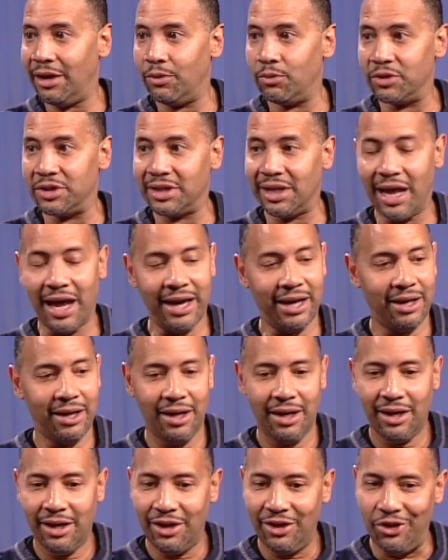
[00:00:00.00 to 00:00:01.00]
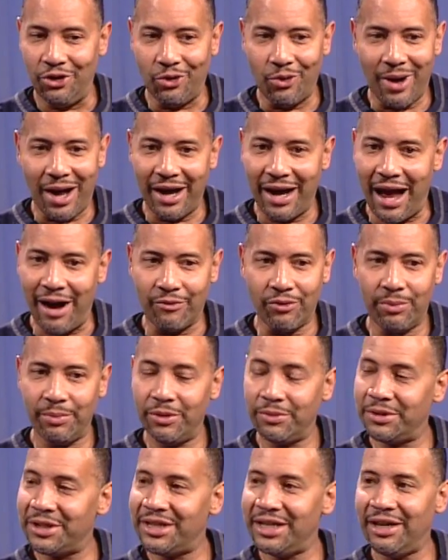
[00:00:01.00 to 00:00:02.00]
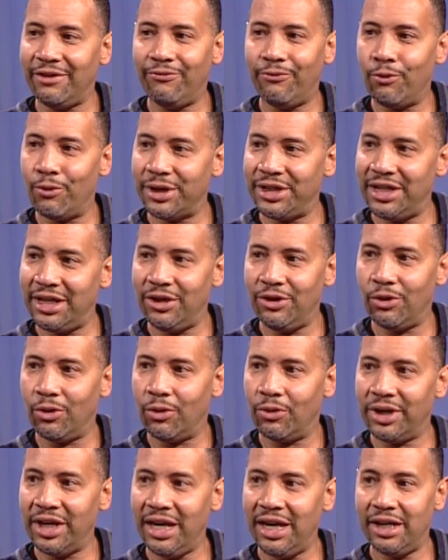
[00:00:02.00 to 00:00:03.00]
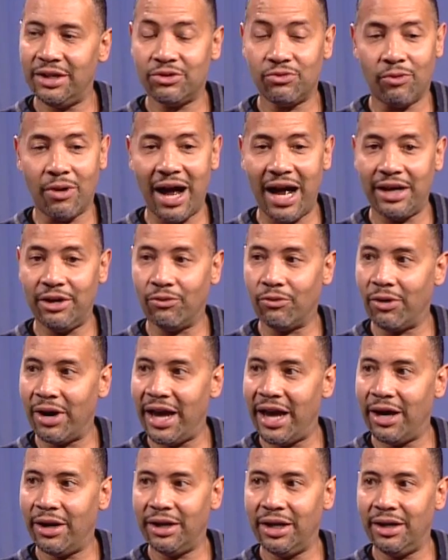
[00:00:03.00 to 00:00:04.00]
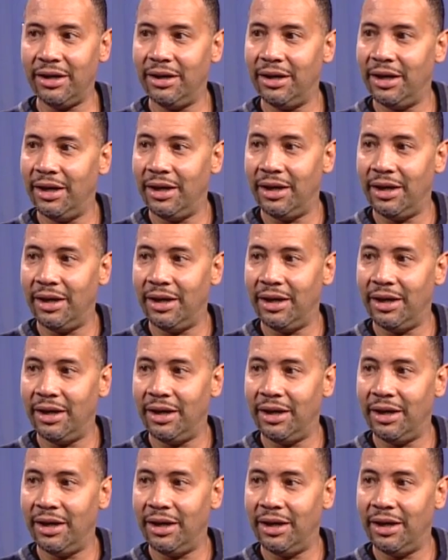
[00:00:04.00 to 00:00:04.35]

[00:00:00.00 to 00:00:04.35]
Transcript: It mm-hmm. was like, you know, I, I remember seeing 14-year-old kids riding around in,